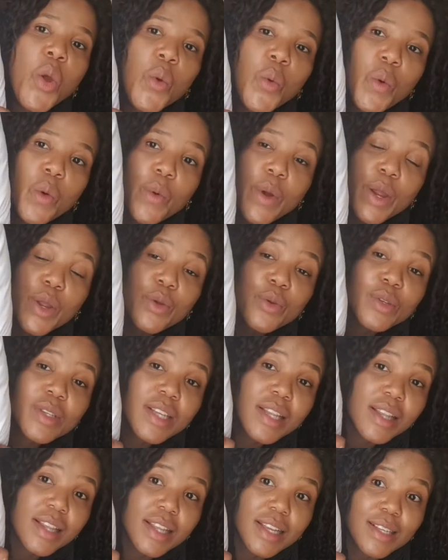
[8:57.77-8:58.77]
We were
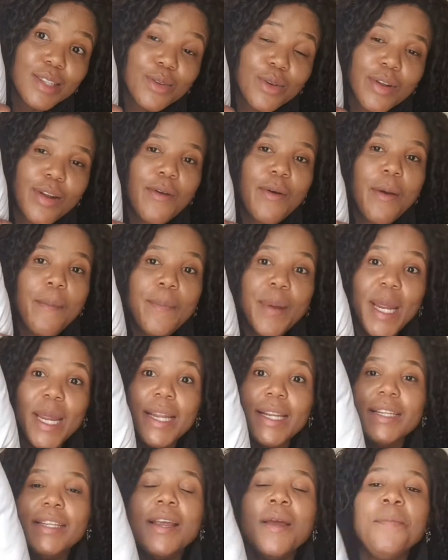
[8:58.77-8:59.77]
using this on our
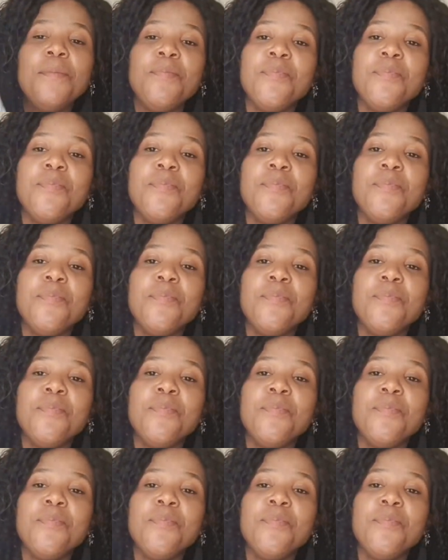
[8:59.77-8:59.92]
bed,